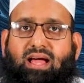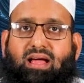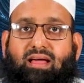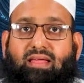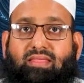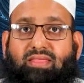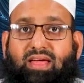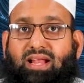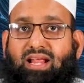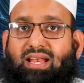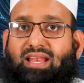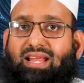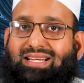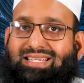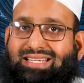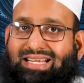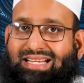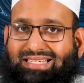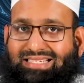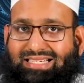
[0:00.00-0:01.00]
Then Allah
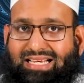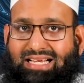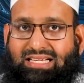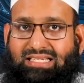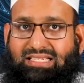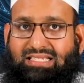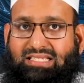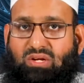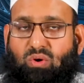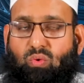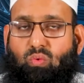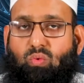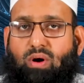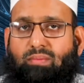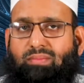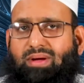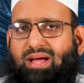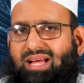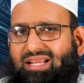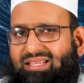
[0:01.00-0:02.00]
tells us,
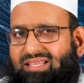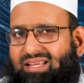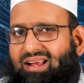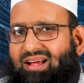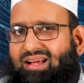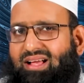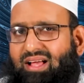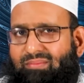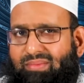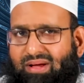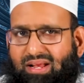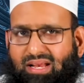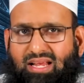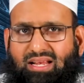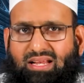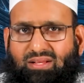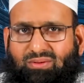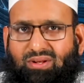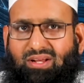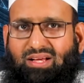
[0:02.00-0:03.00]
"Wama adraka ma
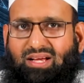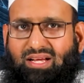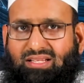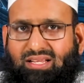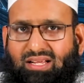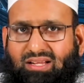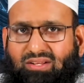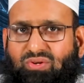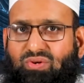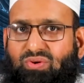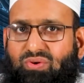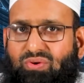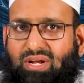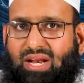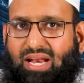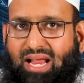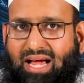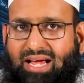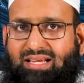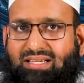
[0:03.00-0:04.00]
laylatul qadr." Do you
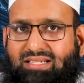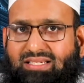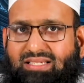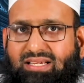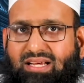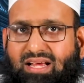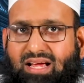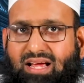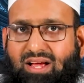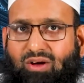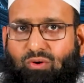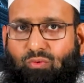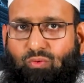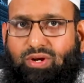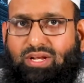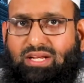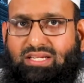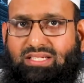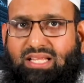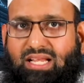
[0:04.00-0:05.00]
realize
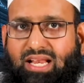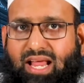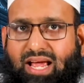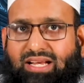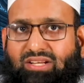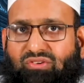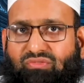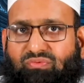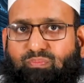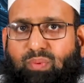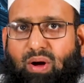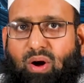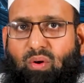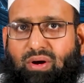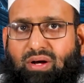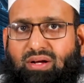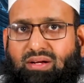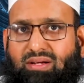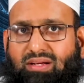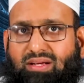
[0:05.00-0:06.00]
what is the night of power?